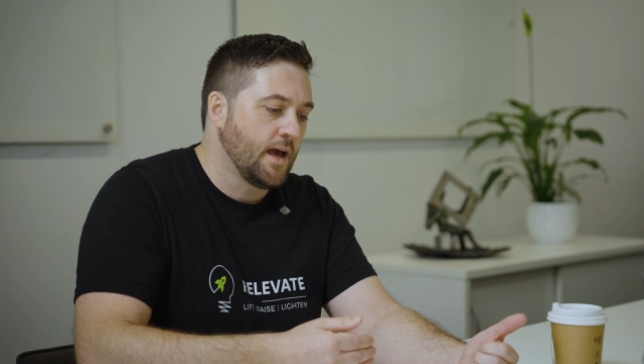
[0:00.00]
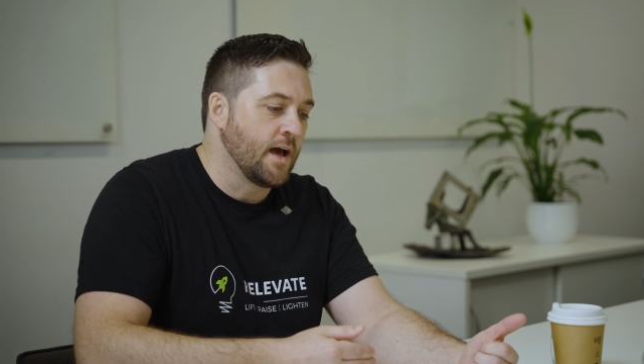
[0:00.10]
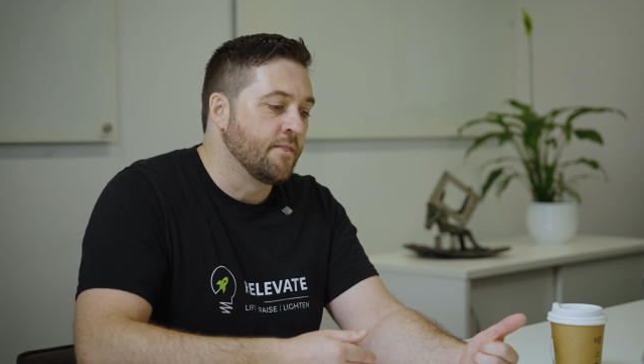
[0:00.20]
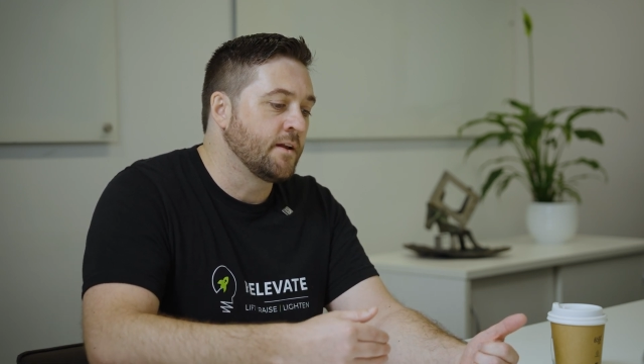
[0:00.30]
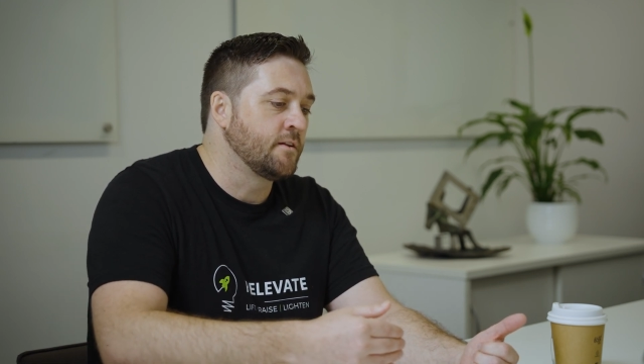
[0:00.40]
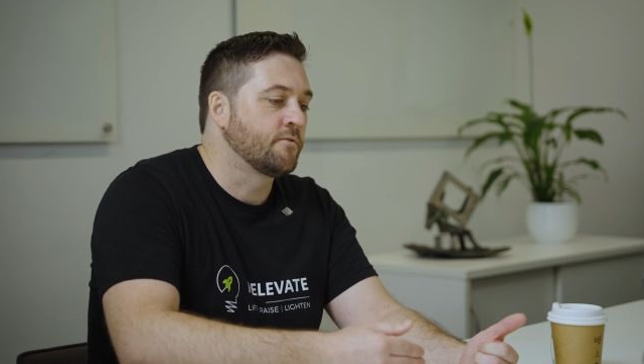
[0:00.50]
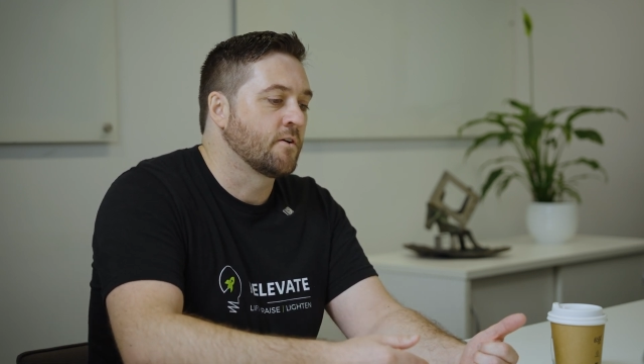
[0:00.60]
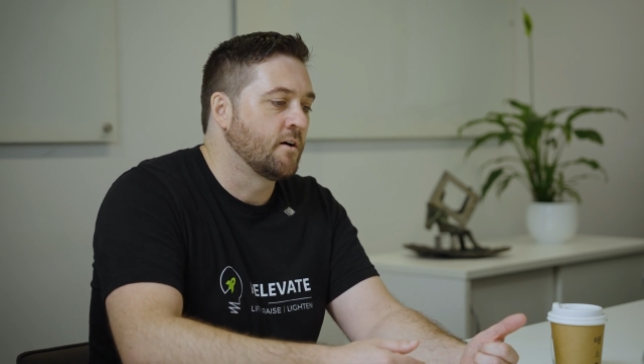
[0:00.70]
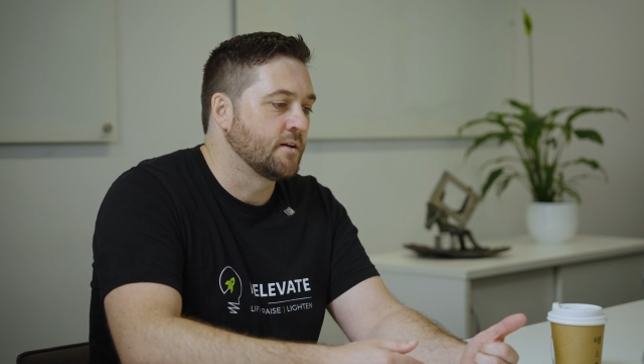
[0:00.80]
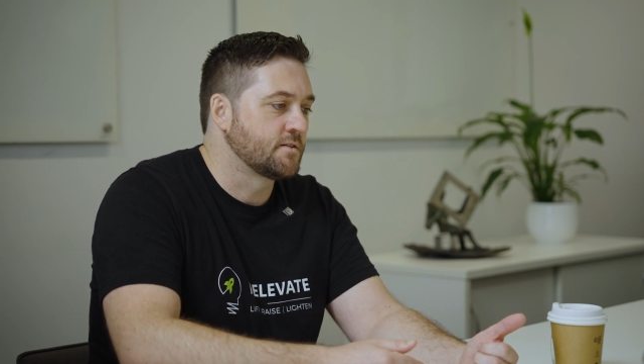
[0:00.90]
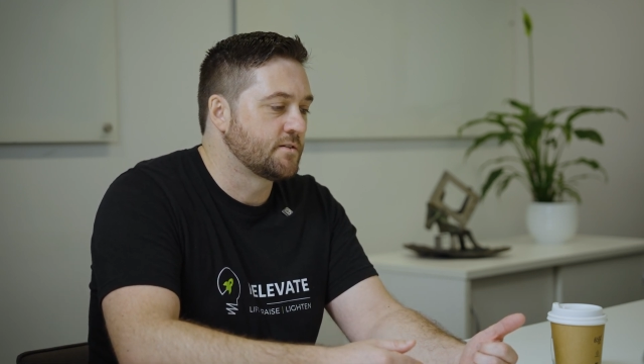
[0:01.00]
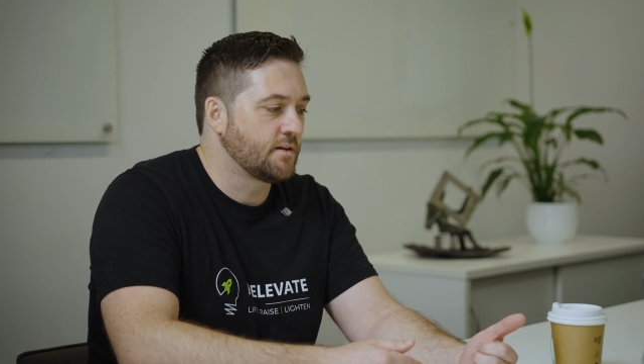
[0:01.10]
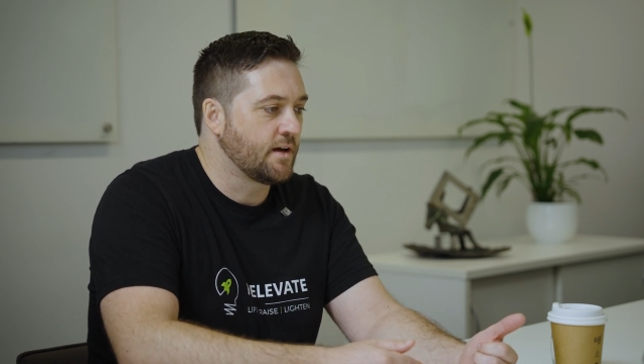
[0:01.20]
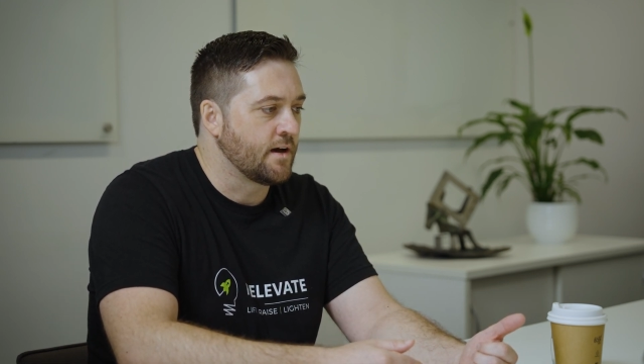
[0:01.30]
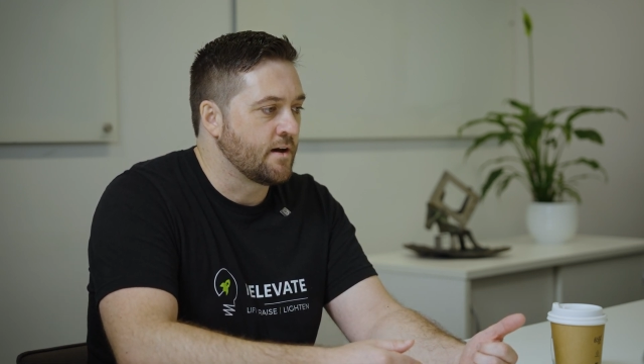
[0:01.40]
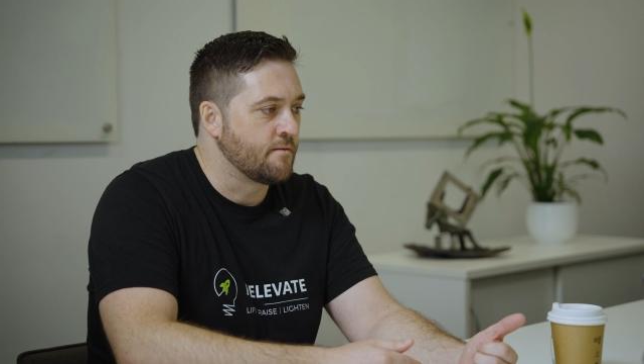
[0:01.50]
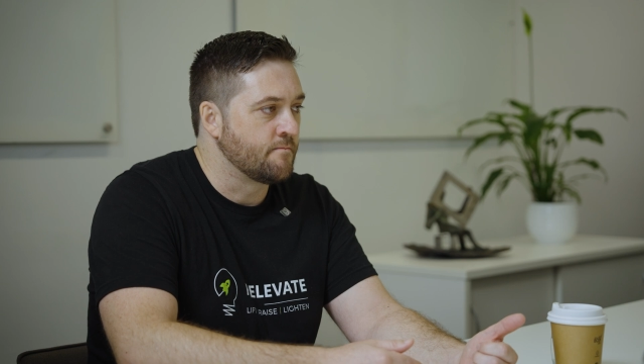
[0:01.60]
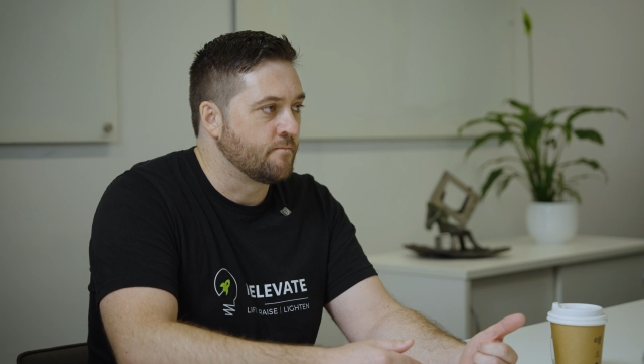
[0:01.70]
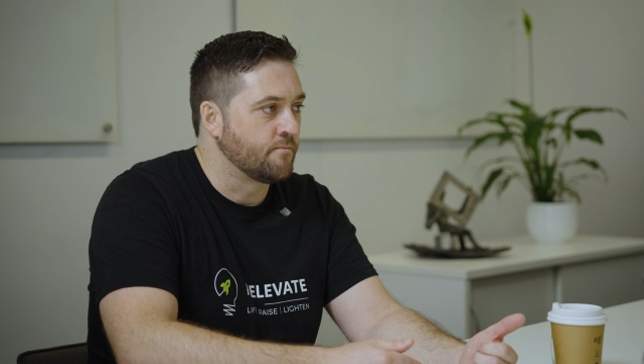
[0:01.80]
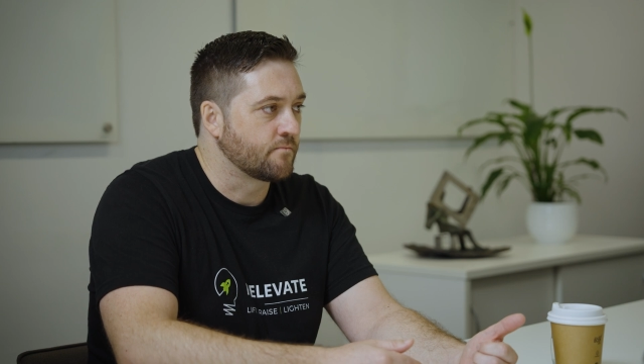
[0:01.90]
And then you've got
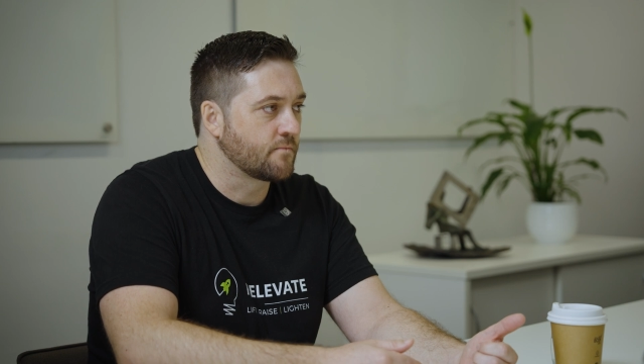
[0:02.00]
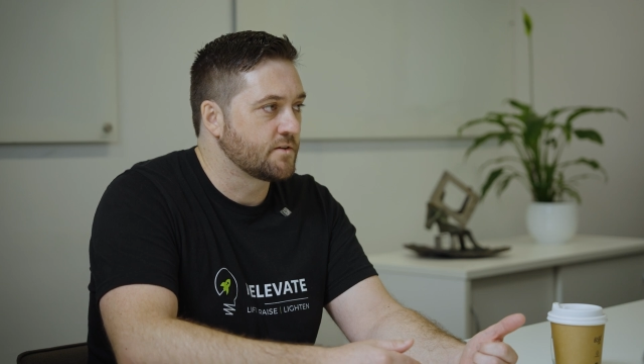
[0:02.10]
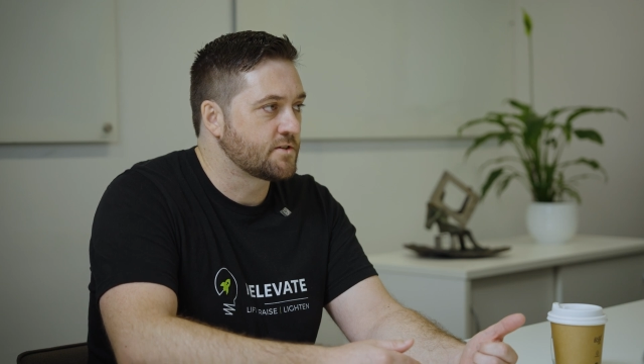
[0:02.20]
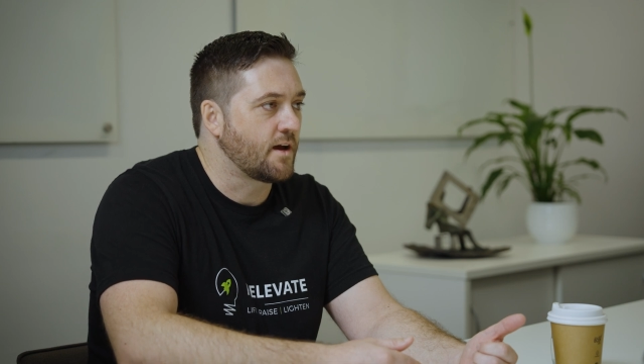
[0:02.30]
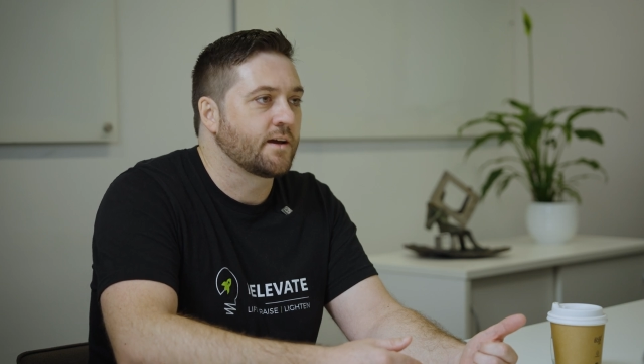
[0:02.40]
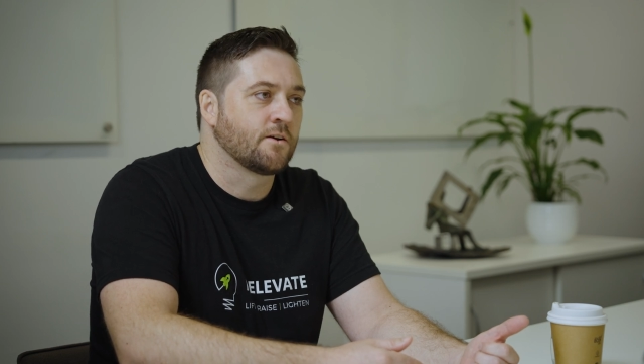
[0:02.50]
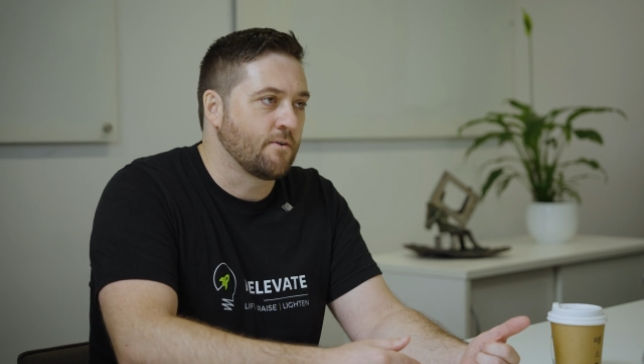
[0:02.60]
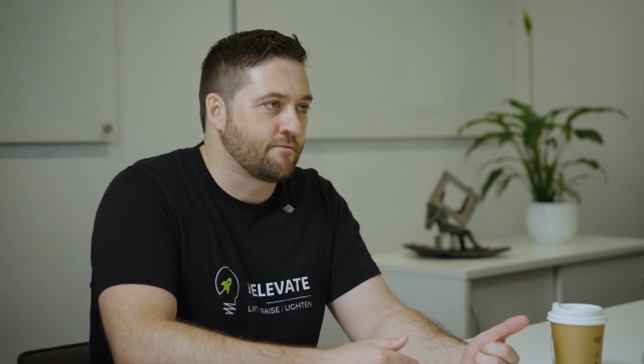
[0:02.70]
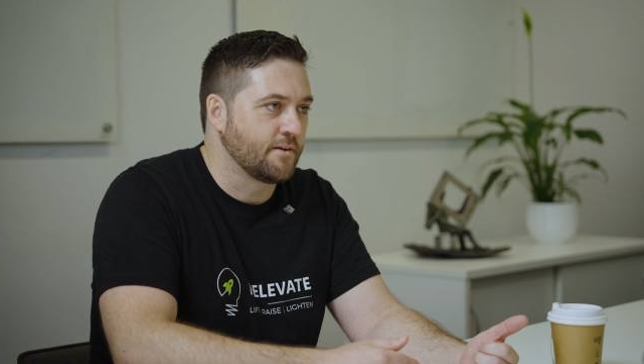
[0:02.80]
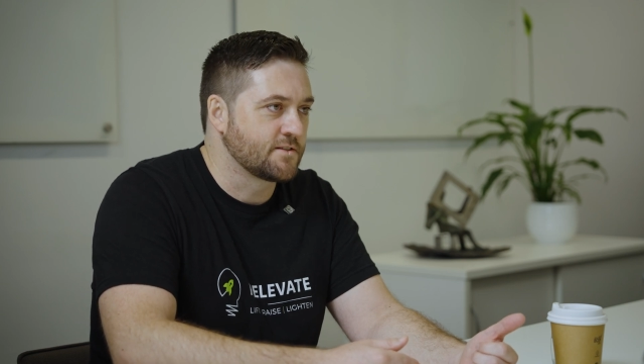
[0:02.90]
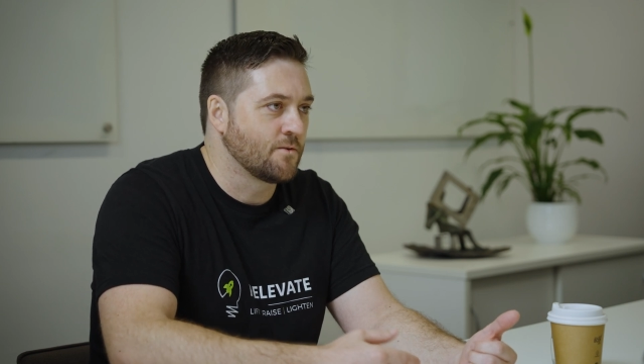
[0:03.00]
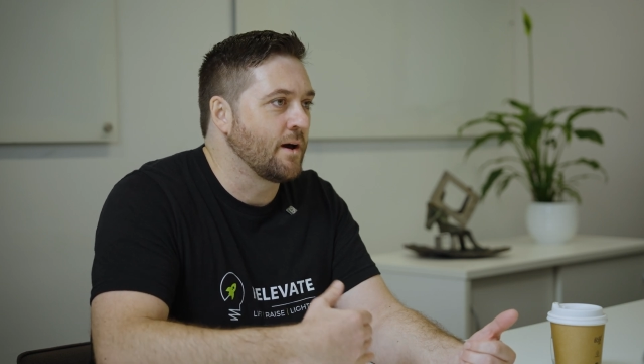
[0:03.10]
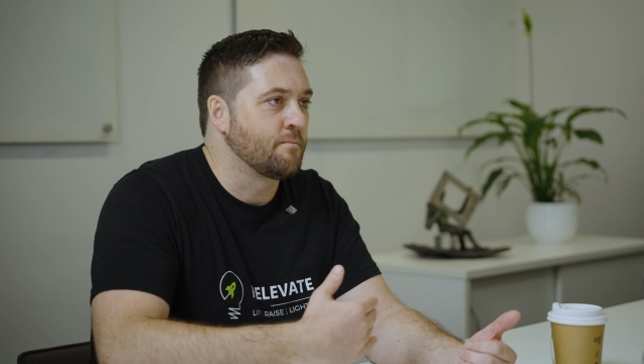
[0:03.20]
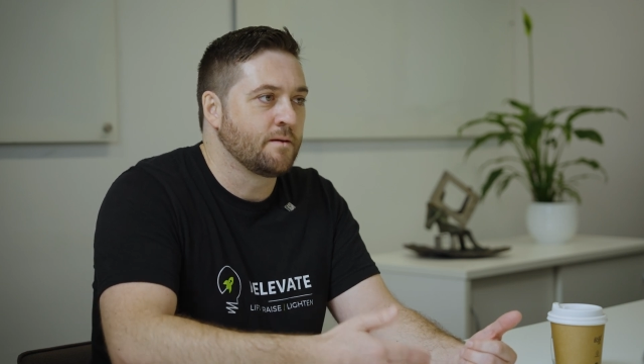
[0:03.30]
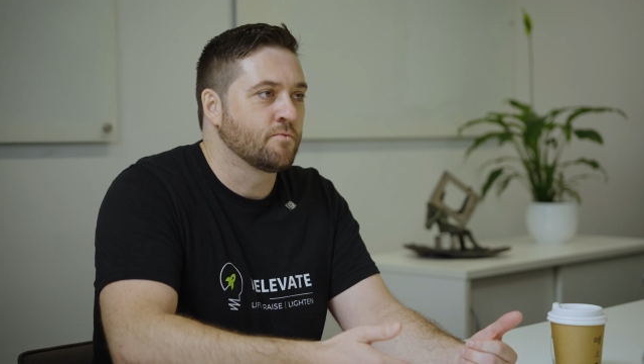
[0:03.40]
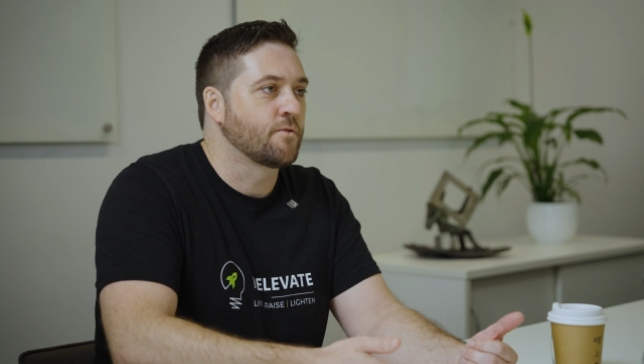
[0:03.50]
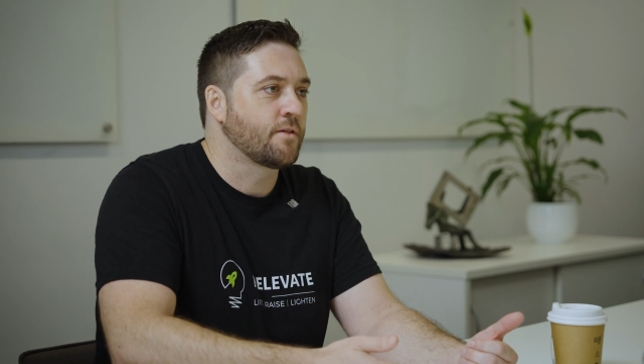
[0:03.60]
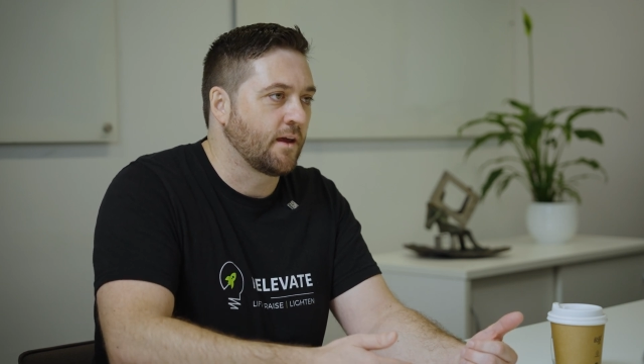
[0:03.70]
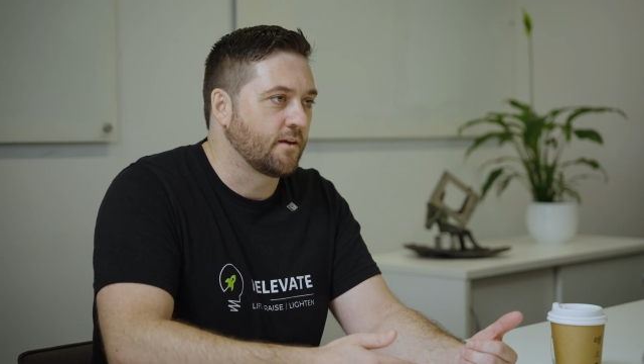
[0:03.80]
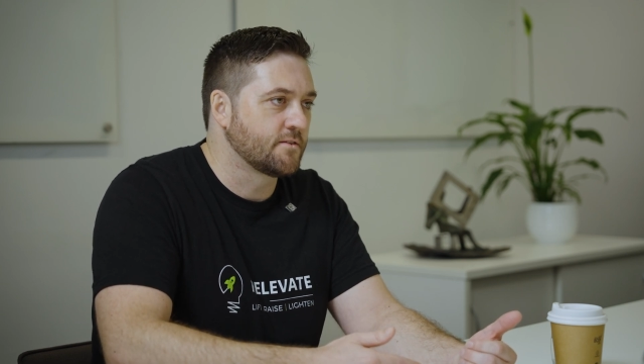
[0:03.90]
psychographics, the way people
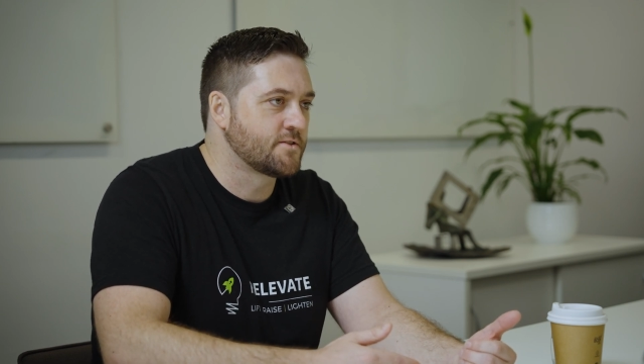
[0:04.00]
think.